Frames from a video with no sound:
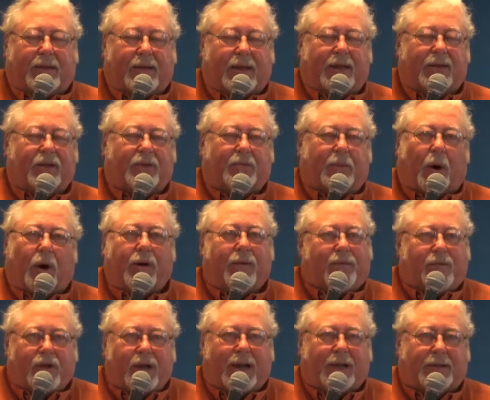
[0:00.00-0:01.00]
It. That's part
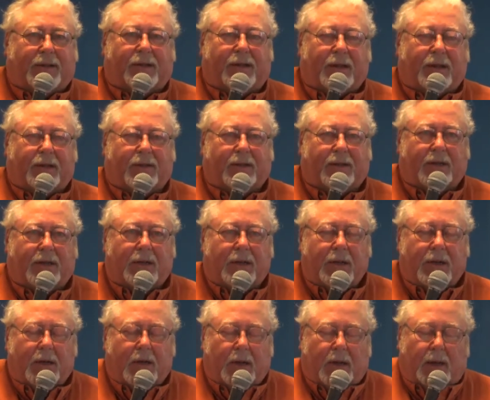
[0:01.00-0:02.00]
of chastening. See.
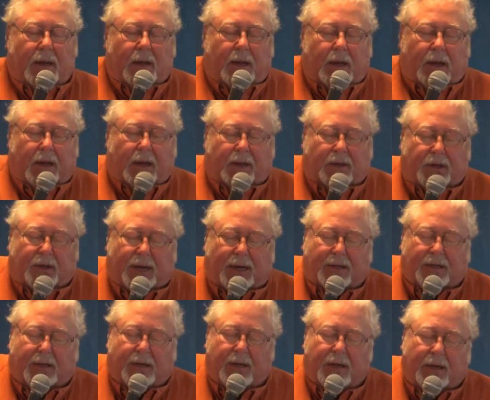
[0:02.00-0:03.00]
Uh,
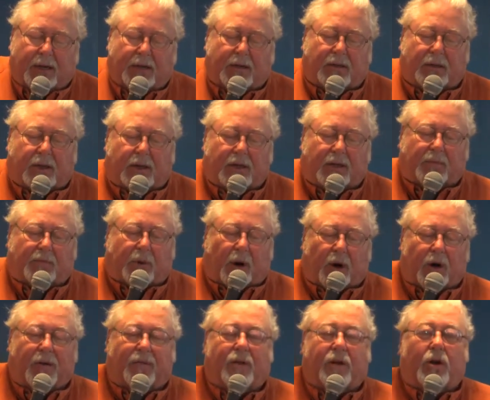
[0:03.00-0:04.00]
chastening is, is
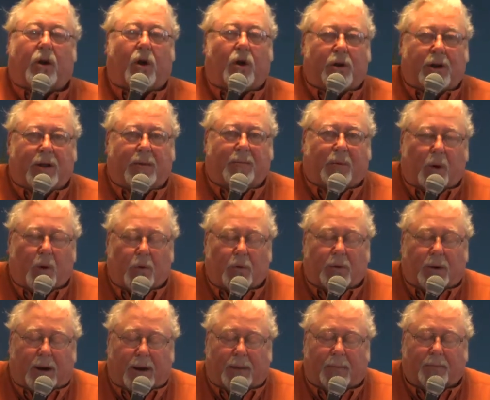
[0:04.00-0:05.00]
part of the learning
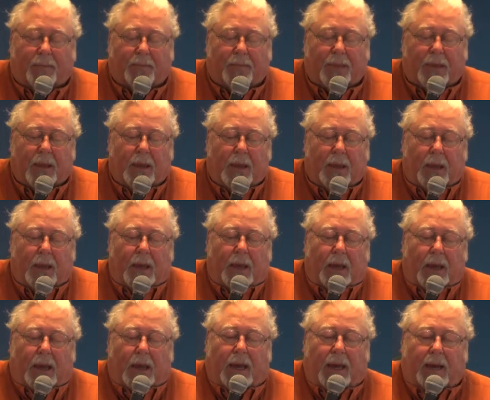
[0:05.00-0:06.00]
program.
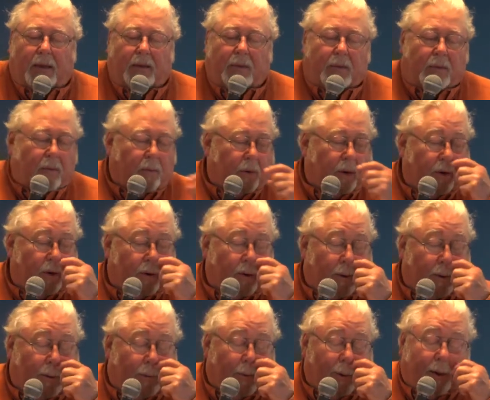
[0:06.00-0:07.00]
And we're
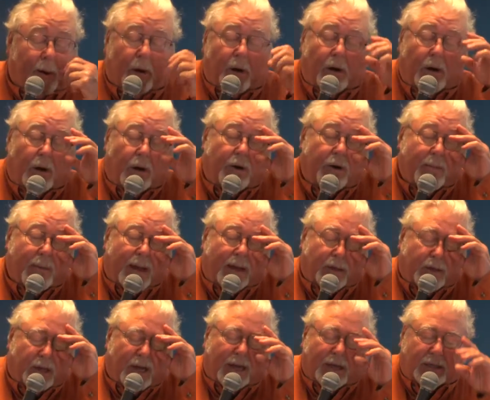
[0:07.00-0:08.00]
going we're gonna learn
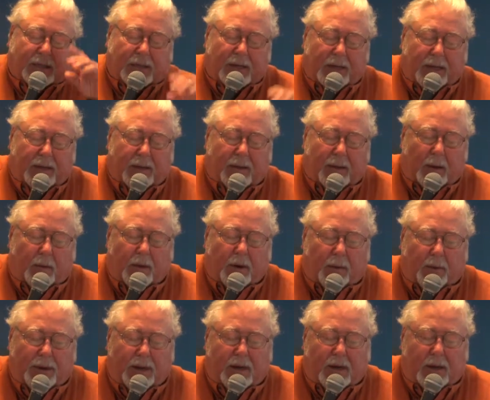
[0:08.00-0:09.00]
about chastening. I want
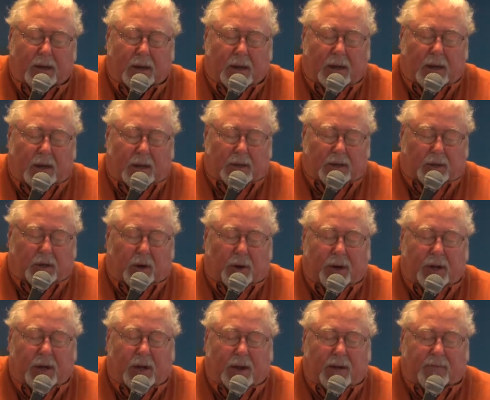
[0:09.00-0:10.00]
to read
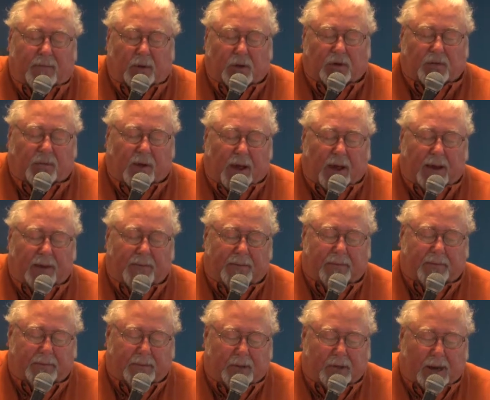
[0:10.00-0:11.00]
starting at verse
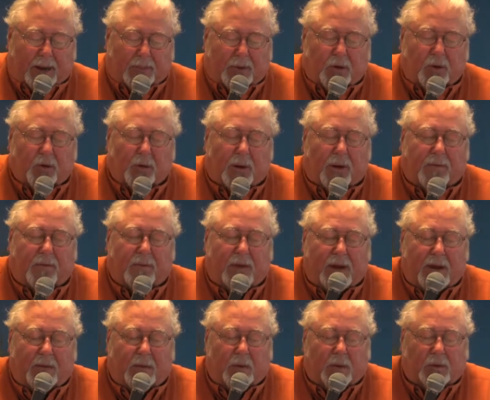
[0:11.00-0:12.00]
5, chapter 12 of
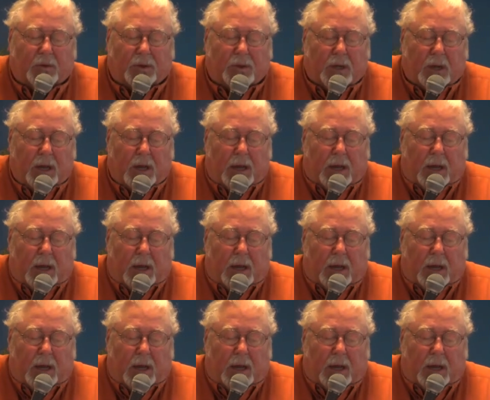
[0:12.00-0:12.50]
Hebrews.